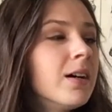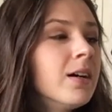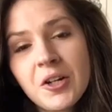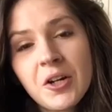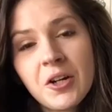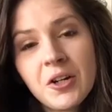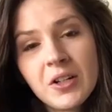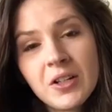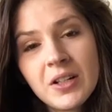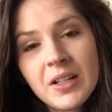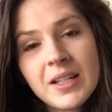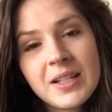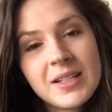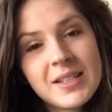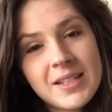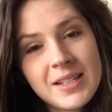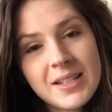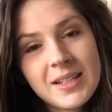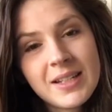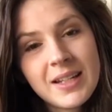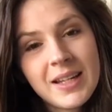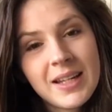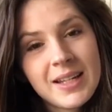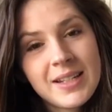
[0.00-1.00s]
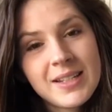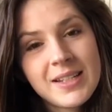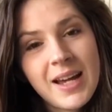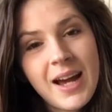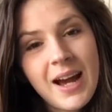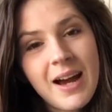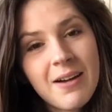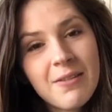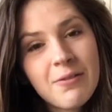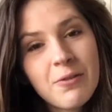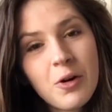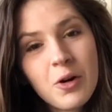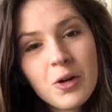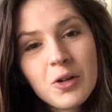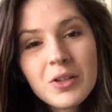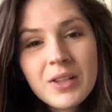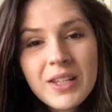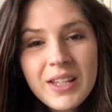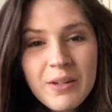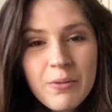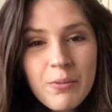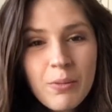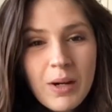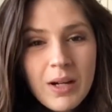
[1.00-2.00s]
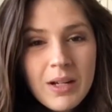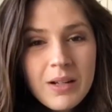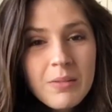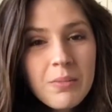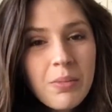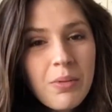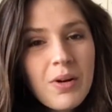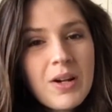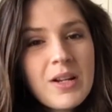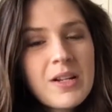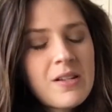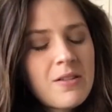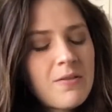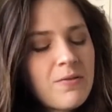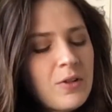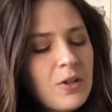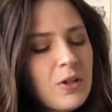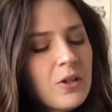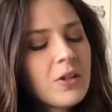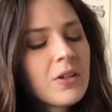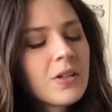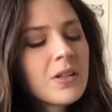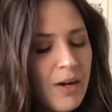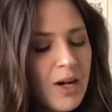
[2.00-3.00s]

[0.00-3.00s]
Totally didn't need to have only one point of view.